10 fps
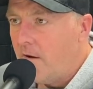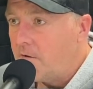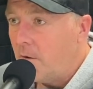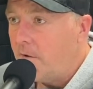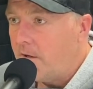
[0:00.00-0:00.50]

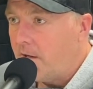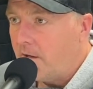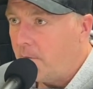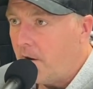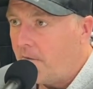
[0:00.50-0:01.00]
So I went to take
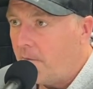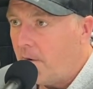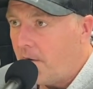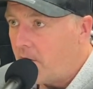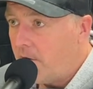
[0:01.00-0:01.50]
the puck from
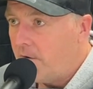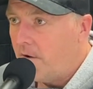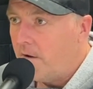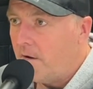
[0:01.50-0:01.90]
him. I couldn't do it.